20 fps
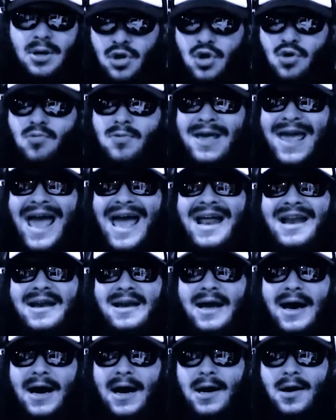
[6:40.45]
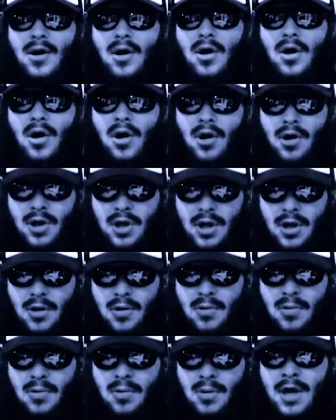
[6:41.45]
You cannot
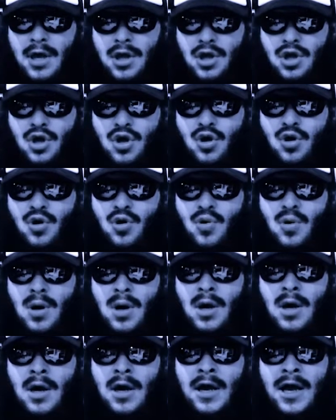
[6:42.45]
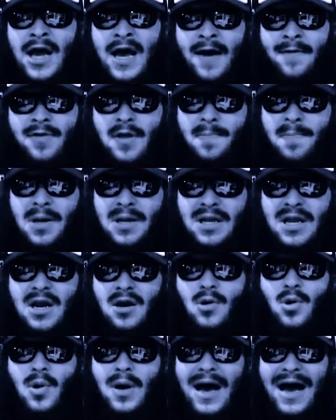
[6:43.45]
argue that you have the
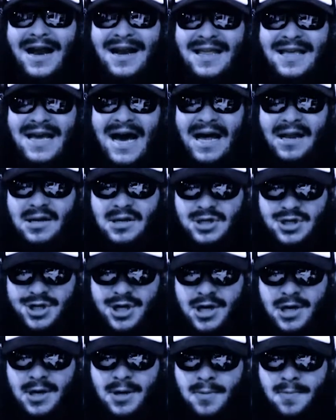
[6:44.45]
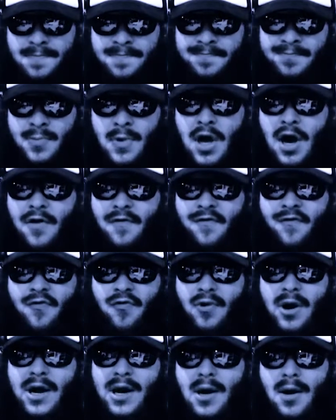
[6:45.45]
political ideology of
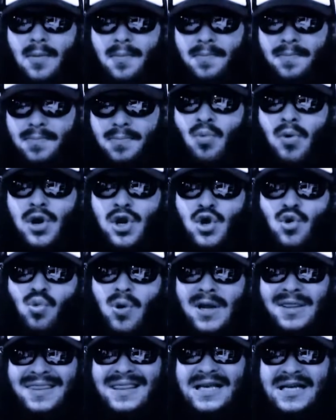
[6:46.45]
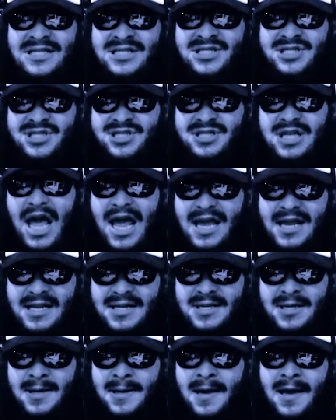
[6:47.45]
freedom when you want the
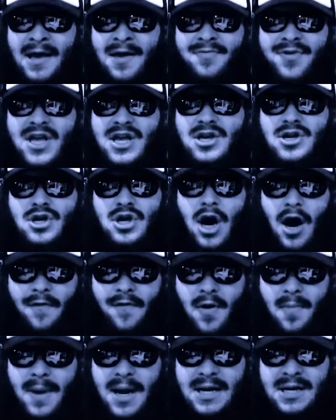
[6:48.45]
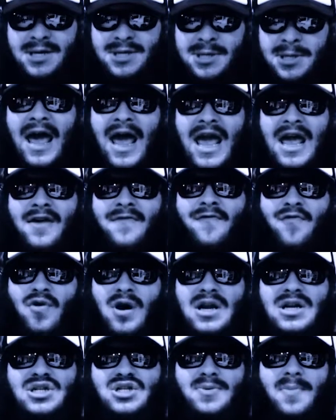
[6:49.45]
state, the government, a
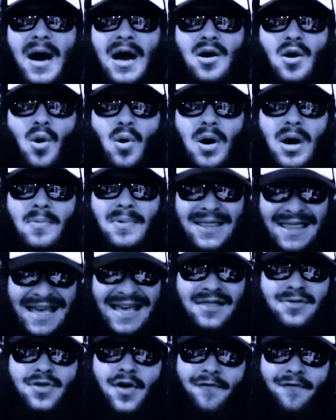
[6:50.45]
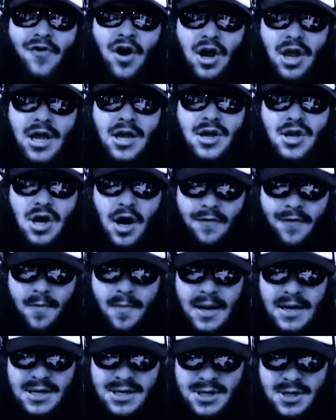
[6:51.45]
fringe minority within the fucking
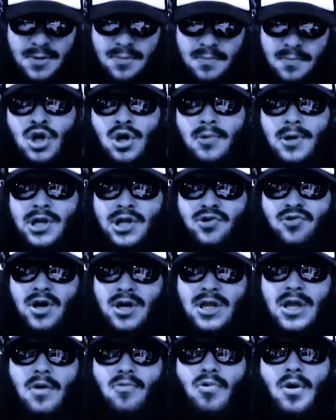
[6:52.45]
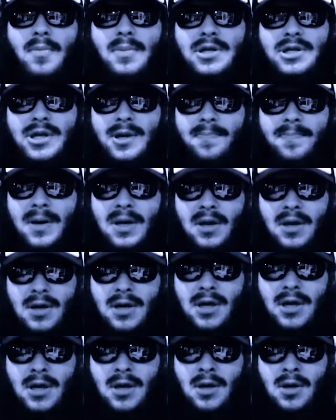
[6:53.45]
government, to restrict a woman's
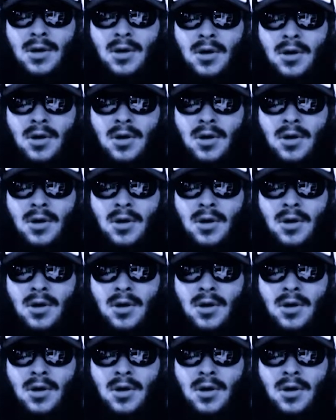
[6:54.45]
ability